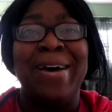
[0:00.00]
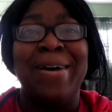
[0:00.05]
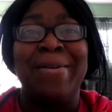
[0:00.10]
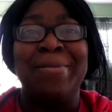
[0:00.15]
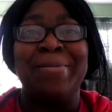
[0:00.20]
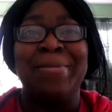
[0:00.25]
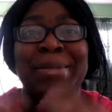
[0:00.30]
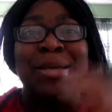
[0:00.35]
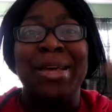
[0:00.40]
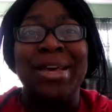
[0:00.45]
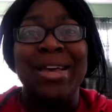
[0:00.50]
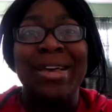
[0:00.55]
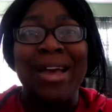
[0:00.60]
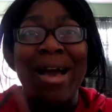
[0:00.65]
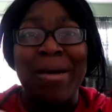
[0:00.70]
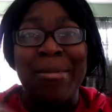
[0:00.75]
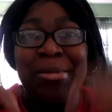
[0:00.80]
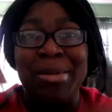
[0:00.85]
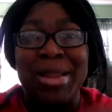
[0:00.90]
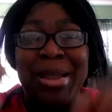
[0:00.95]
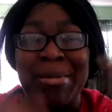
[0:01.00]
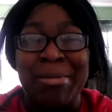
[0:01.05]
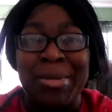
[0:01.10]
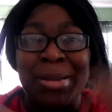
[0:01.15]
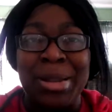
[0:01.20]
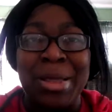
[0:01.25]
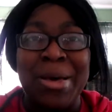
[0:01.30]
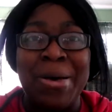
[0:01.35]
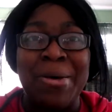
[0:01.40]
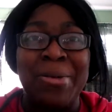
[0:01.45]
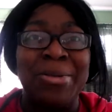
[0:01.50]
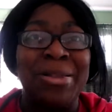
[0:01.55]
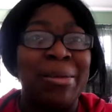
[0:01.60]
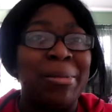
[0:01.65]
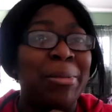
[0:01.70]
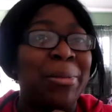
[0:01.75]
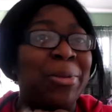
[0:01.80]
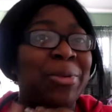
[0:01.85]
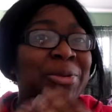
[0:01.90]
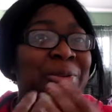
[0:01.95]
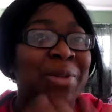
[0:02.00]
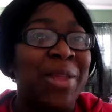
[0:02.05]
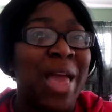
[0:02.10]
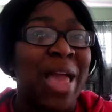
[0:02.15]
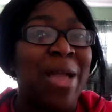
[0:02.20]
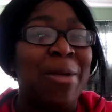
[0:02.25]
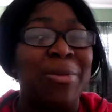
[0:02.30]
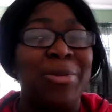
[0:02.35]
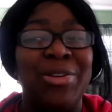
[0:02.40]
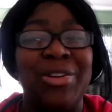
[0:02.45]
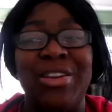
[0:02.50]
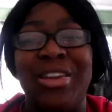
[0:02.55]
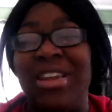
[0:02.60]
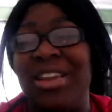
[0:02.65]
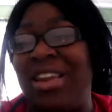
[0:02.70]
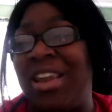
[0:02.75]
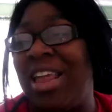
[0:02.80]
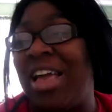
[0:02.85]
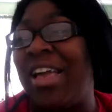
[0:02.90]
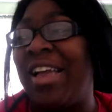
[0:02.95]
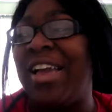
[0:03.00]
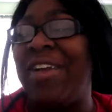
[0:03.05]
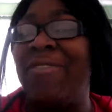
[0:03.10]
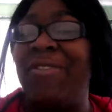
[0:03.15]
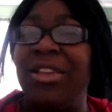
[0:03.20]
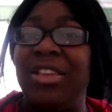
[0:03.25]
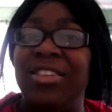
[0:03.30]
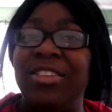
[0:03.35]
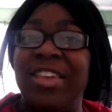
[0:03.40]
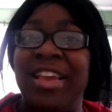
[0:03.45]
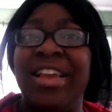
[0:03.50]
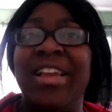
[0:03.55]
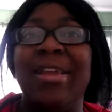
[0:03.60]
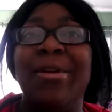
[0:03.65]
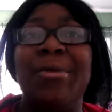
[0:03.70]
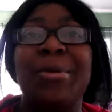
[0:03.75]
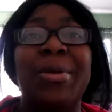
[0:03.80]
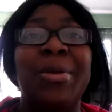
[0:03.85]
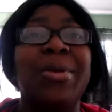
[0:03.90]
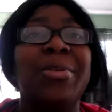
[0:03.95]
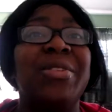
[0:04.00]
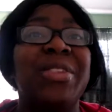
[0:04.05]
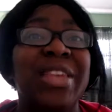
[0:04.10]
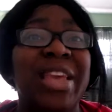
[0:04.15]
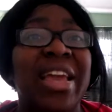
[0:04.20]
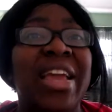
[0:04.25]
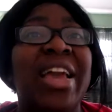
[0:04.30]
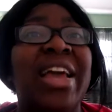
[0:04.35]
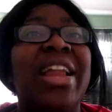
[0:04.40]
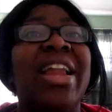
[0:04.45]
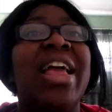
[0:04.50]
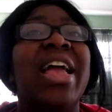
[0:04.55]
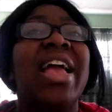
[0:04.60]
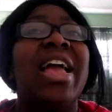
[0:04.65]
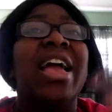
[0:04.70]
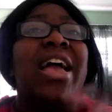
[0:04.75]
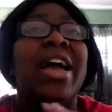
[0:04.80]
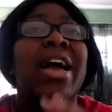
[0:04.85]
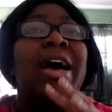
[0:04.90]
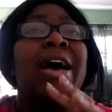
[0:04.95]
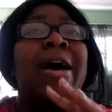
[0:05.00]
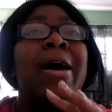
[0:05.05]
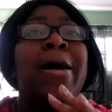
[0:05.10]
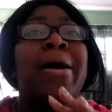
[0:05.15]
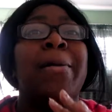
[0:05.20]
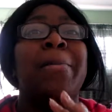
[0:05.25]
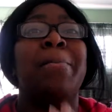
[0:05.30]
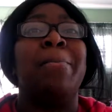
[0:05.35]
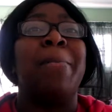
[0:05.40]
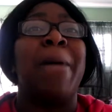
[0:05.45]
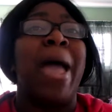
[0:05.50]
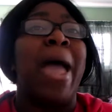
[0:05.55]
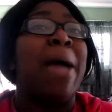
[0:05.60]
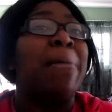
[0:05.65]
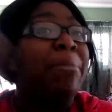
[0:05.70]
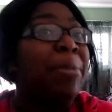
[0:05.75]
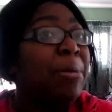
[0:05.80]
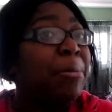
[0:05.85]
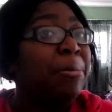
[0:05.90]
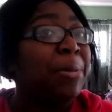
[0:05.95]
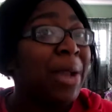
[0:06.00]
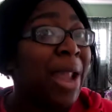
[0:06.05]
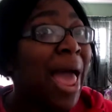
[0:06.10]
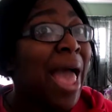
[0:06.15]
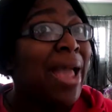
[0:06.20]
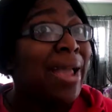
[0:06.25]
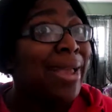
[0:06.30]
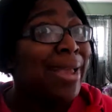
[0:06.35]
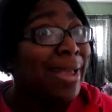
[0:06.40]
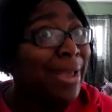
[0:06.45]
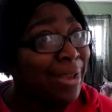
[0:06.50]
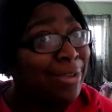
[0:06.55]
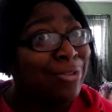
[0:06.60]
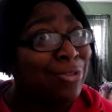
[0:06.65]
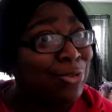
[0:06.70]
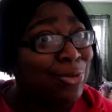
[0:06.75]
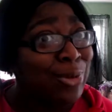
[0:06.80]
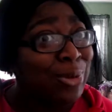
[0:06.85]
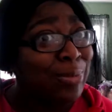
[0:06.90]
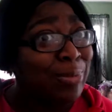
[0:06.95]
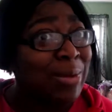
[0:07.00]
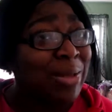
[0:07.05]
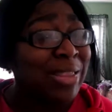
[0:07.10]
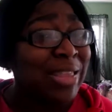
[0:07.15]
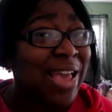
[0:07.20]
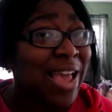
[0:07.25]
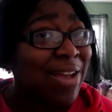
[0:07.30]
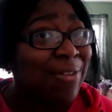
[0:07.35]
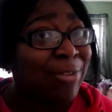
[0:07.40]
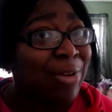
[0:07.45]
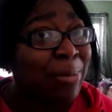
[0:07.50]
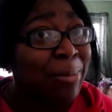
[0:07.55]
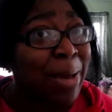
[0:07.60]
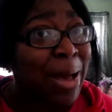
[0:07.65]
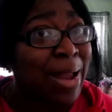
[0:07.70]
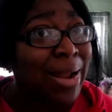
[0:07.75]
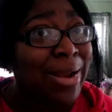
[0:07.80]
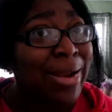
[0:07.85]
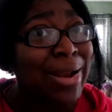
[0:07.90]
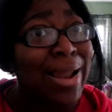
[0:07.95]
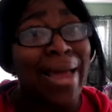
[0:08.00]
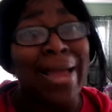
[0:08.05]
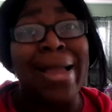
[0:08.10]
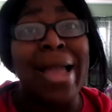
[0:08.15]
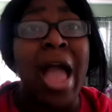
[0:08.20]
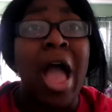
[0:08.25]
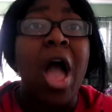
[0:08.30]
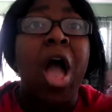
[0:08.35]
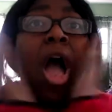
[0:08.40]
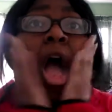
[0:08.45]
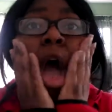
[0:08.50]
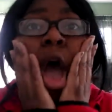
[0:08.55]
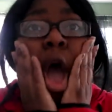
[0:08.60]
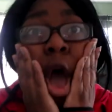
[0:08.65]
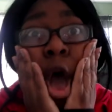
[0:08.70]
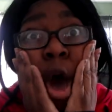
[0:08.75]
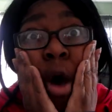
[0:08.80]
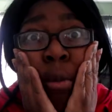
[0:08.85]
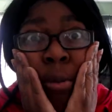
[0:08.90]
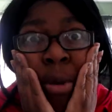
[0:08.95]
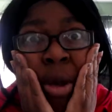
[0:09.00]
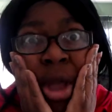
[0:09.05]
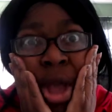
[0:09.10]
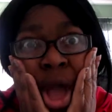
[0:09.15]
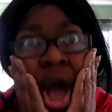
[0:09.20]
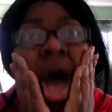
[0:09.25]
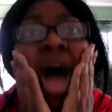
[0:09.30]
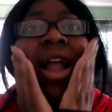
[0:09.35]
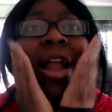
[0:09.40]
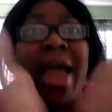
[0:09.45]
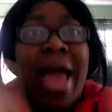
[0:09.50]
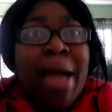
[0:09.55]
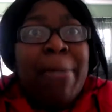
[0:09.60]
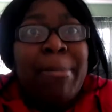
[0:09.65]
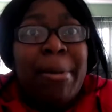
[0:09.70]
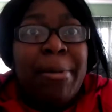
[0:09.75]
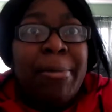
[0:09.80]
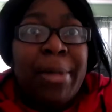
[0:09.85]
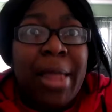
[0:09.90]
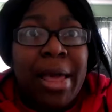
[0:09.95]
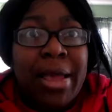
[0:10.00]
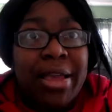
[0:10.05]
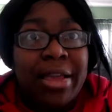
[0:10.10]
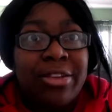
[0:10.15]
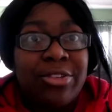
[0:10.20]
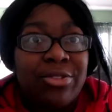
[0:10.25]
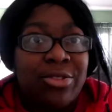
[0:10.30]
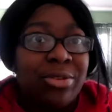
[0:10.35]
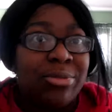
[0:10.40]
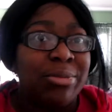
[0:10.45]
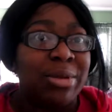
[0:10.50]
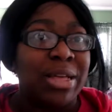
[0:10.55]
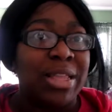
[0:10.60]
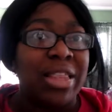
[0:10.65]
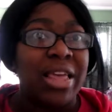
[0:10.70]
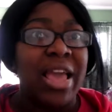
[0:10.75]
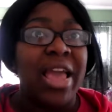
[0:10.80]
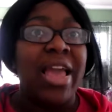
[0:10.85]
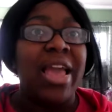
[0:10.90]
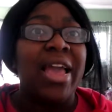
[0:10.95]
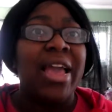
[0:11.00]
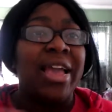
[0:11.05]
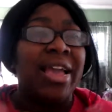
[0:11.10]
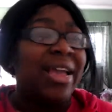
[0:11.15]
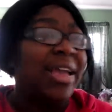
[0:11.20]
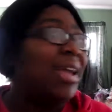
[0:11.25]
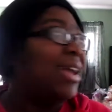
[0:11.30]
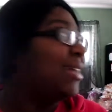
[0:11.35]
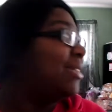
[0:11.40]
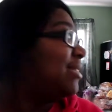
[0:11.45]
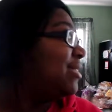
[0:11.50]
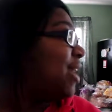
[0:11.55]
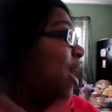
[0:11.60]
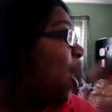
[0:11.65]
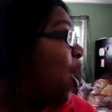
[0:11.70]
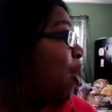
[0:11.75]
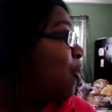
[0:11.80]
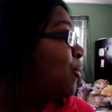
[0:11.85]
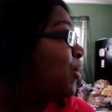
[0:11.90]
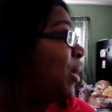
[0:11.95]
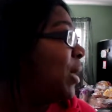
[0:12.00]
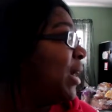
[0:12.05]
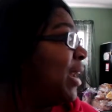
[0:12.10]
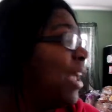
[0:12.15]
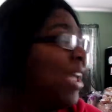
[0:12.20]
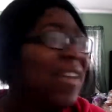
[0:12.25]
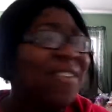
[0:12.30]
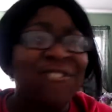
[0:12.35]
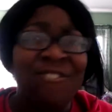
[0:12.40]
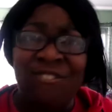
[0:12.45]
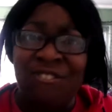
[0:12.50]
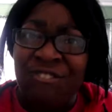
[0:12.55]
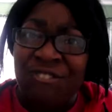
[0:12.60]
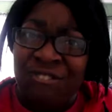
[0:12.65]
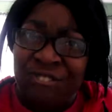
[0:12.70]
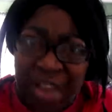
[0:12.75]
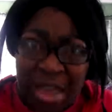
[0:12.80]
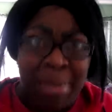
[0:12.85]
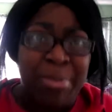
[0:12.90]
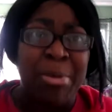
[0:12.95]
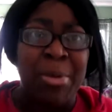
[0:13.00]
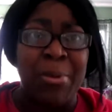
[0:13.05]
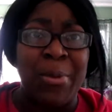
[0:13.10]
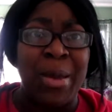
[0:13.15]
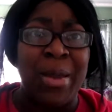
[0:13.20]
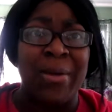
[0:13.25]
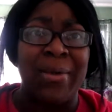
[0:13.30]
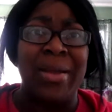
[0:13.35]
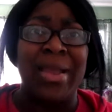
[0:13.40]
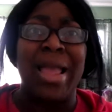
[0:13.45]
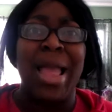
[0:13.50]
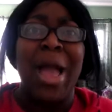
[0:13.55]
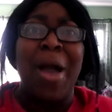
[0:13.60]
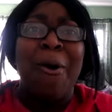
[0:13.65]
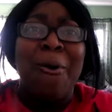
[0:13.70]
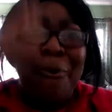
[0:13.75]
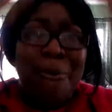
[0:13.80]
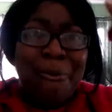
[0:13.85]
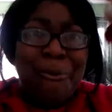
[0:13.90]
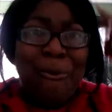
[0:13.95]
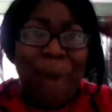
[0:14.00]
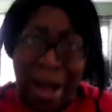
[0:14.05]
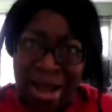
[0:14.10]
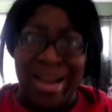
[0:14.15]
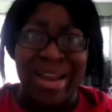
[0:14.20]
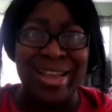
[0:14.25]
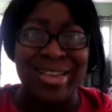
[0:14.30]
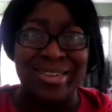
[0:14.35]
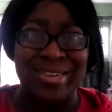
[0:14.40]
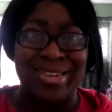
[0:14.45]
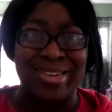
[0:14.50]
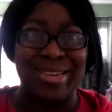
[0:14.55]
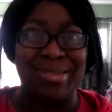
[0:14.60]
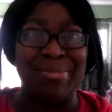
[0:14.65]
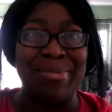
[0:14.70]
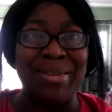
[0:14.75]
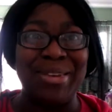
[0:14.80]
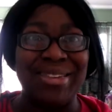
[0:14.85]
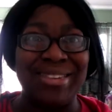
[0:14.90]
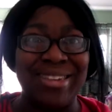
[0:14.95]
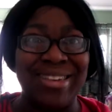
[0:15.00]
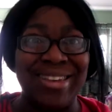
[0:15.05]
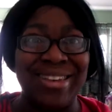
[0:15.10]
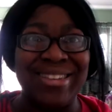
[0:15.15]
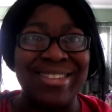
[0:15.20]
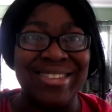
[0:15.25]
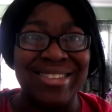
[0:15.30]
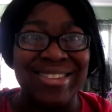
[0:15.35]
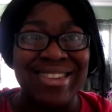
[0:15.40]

comment down below, tell me what you like, what you didn't like, have you seen it, will you see it. Happy Black History Month, everybody. Like, oh my god, Happy Black History Month. It's already February. What is this business?